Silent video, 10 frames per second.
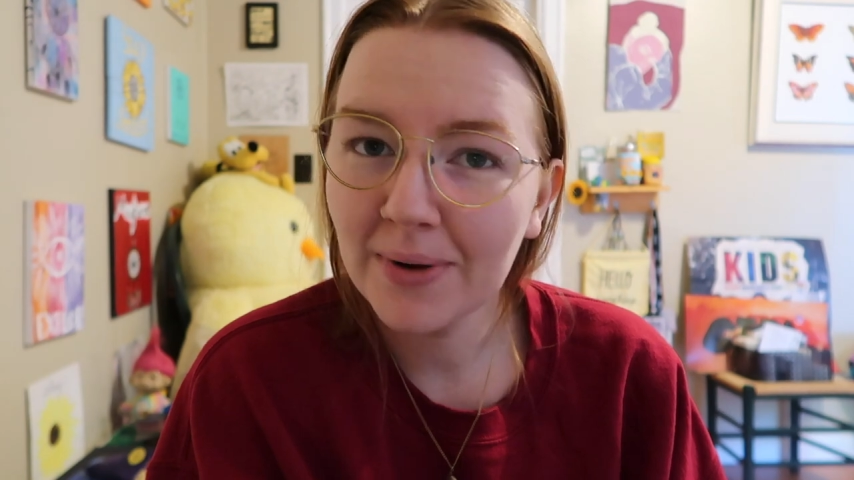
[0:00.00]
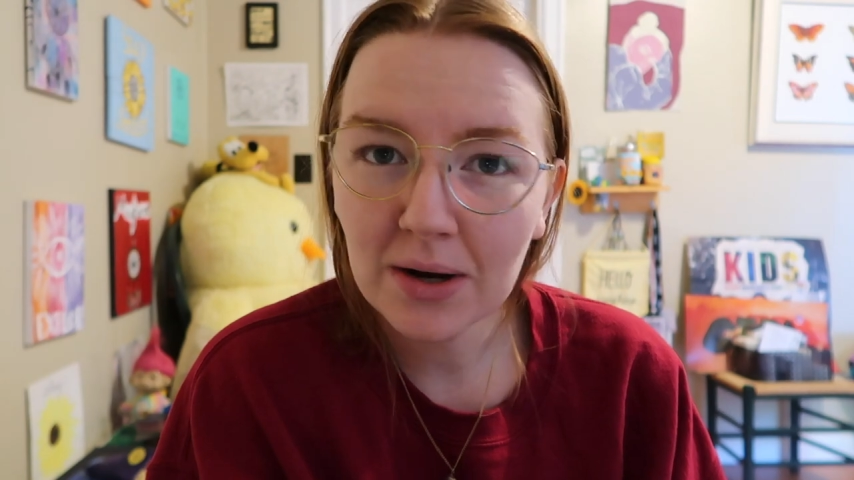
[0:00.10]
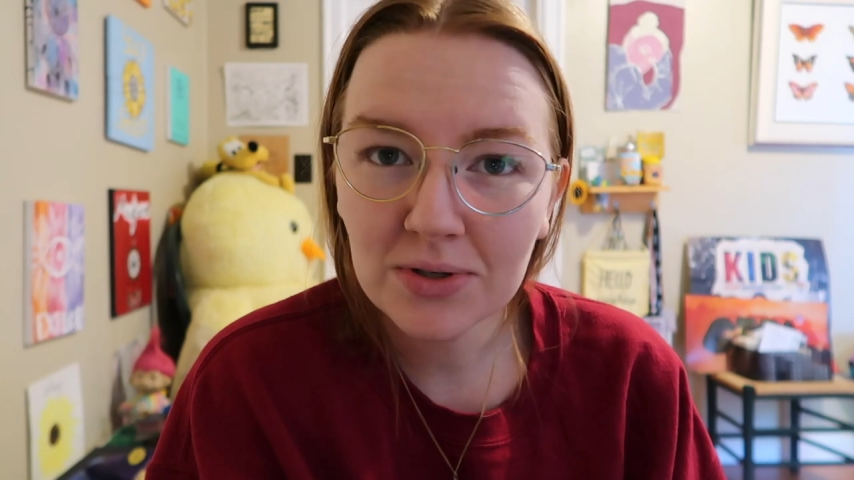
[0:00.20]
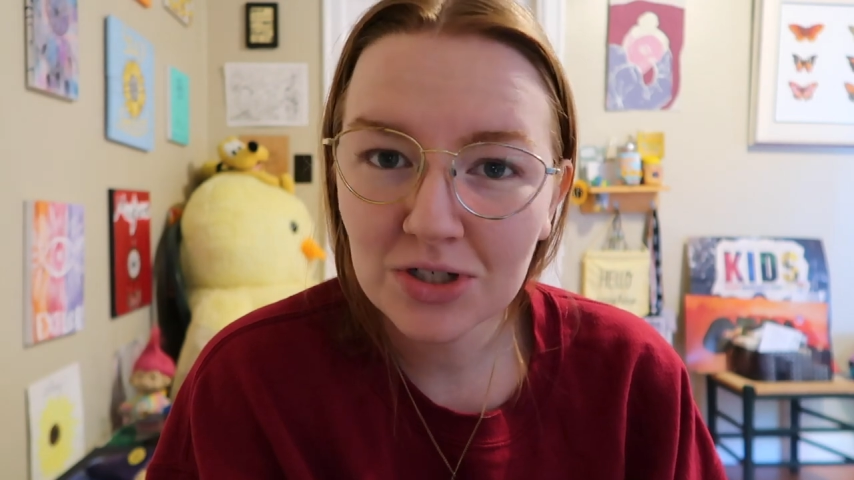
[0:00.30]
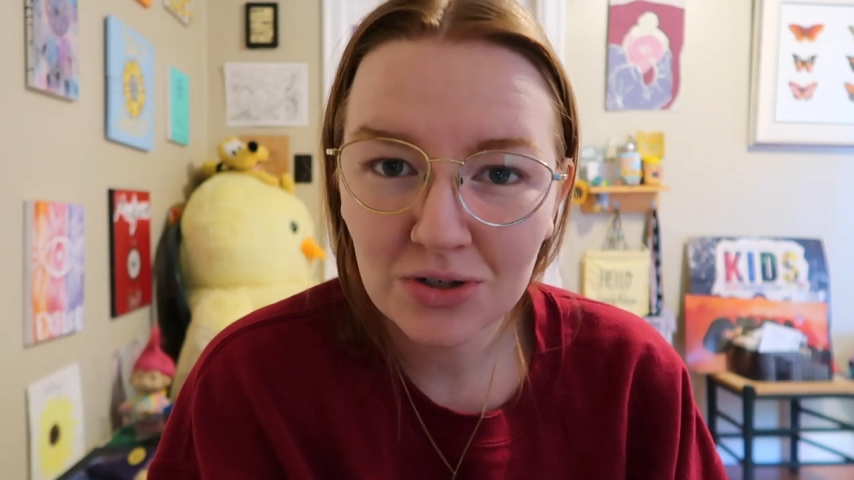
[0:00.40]

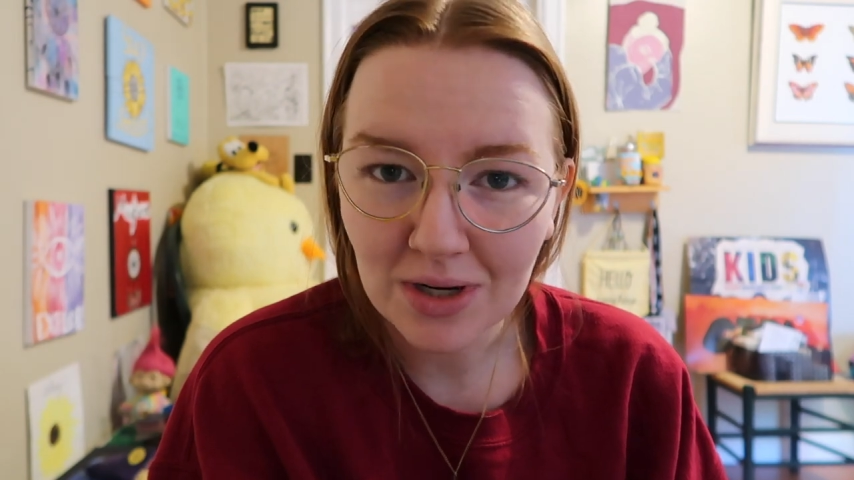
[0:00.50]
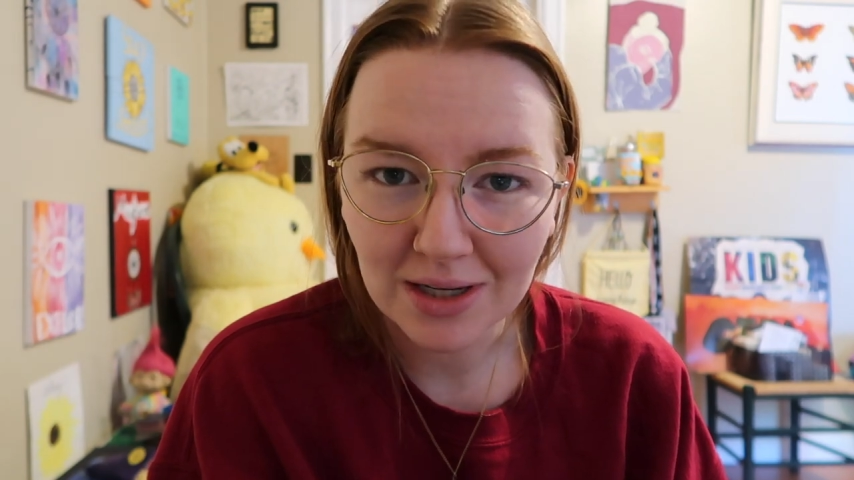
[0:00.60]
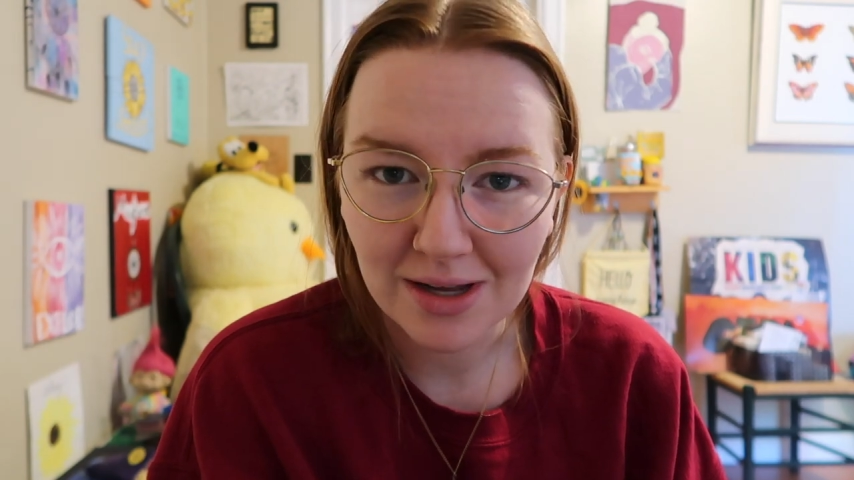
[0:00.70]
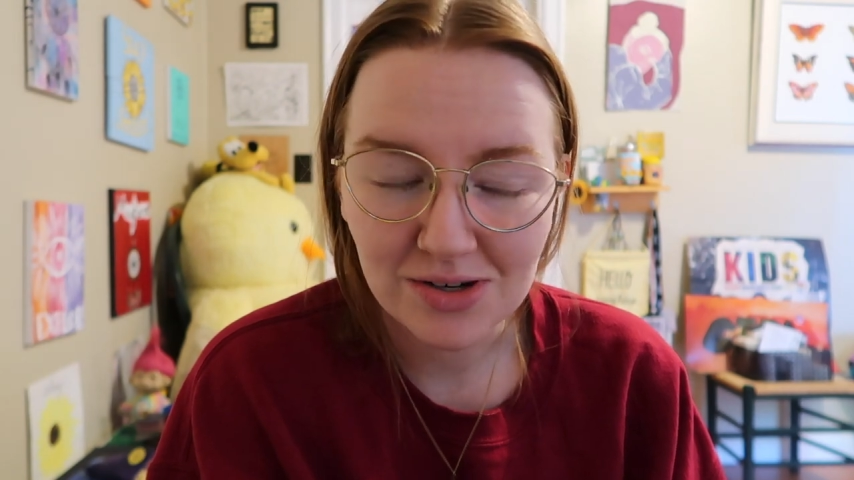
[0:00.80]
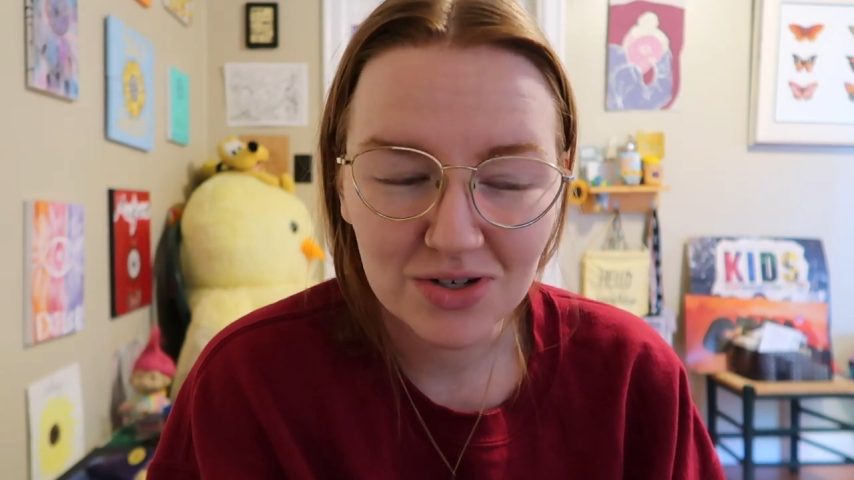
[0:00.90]
But I was
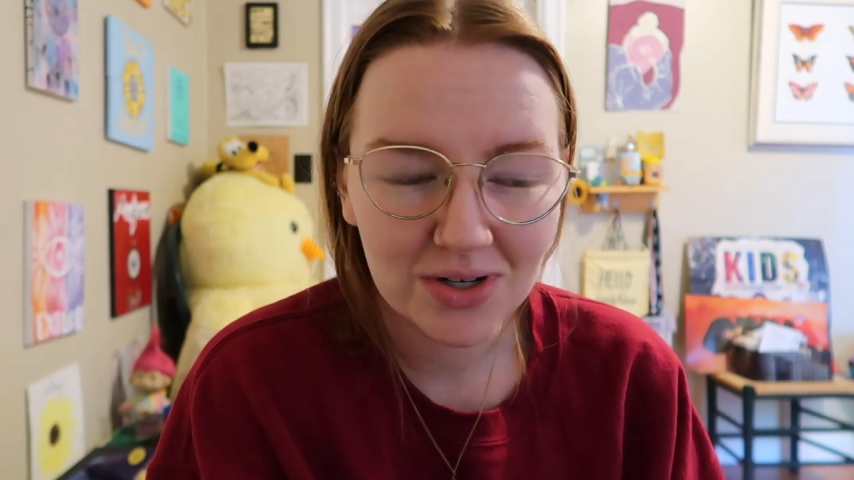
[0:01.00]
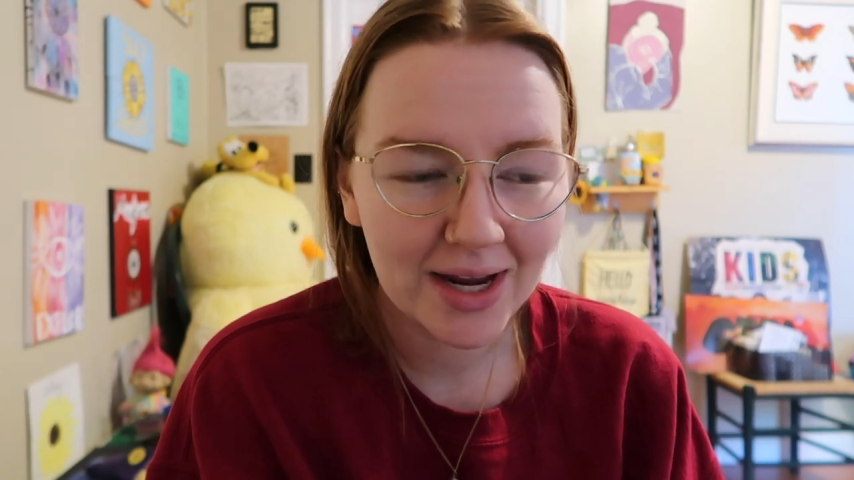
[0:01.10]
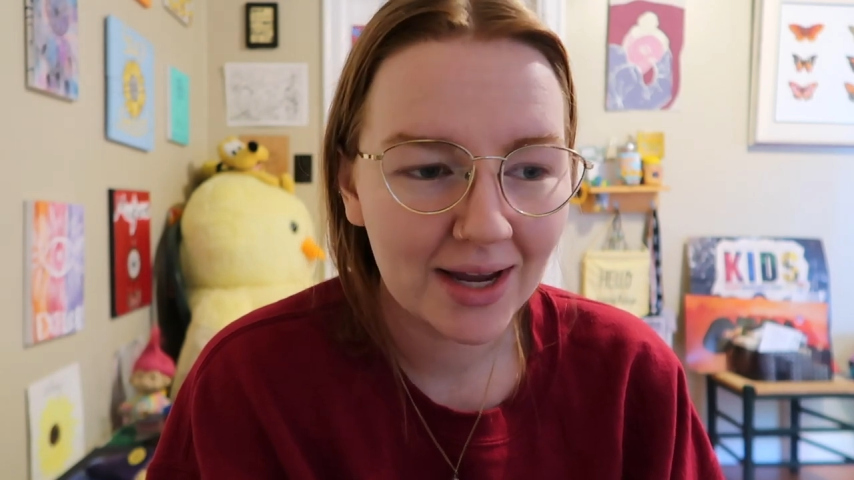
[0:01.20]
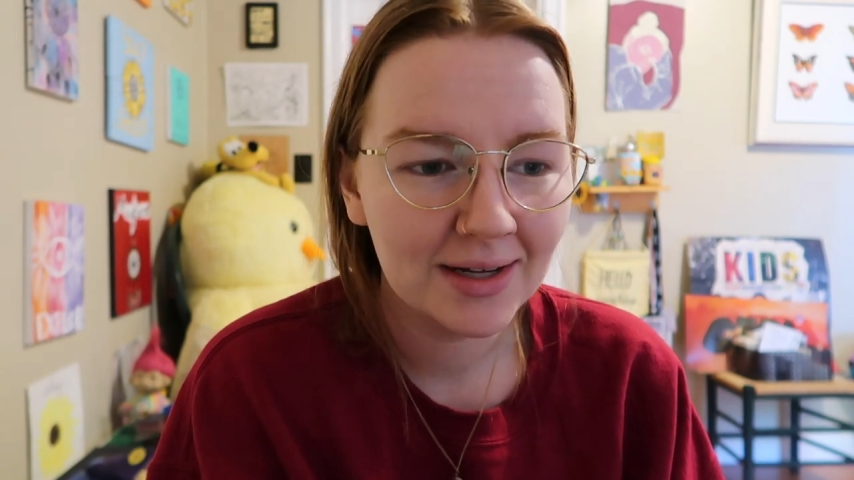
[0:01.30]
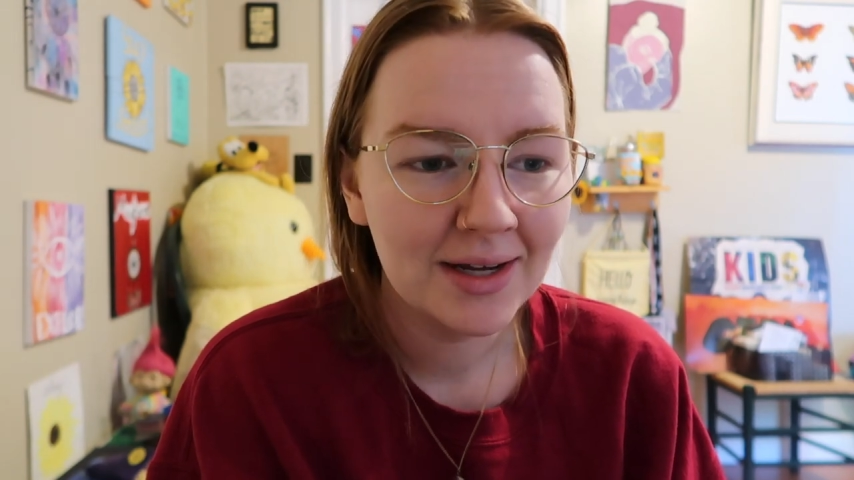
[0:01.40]
shooting
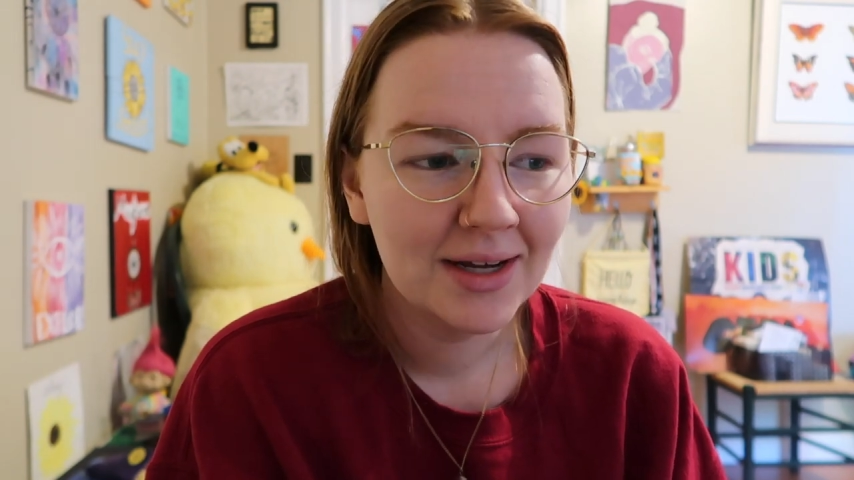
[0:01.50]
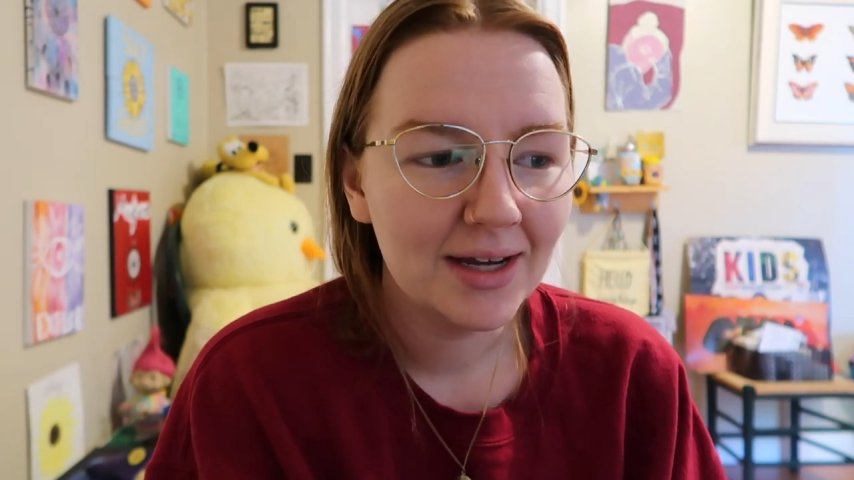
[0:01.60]
yesterday